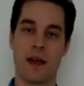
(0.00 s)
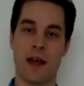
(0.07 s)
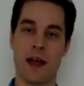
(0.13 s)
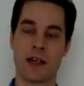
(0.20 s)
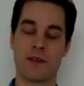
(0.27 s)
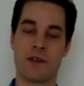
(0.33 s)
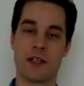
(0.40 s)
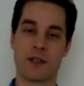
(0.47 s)
It
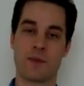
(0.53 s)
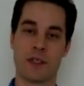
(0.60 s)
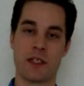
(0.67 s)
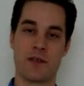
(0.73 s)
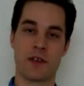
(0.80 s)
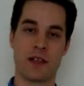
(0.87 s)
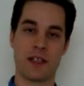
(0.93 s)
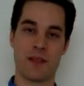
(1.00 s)
activates
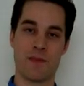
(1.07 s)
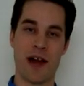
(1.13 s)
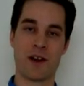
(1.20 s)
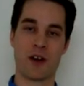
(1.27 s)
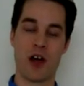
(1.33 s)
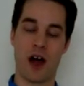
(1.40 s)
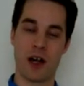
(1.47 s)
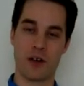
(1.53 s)
specifically the
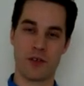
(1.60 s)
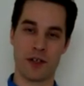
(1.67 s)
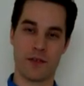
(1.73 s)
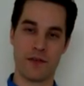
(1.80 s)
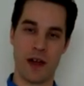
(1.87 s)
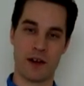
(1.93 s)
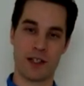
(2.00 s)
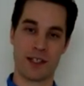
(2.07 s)
mitochondria
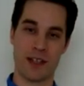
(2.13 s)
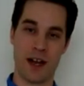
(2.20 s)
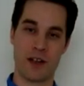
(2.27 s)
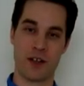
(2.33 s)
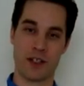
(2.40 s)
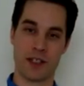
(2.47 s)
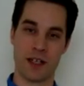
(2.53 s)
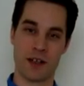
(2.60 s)
found inside
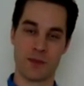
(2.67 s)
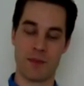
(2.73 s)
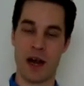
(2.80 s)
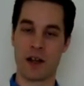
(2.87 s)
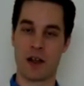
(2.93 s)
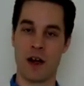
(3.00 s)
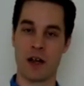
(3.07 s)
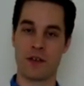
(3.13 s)
your cells.
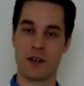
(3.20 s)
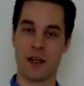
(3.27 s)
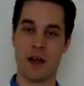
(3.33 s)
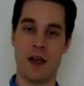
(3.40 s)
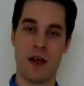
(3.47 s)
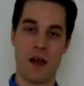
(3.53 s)
Mitochondria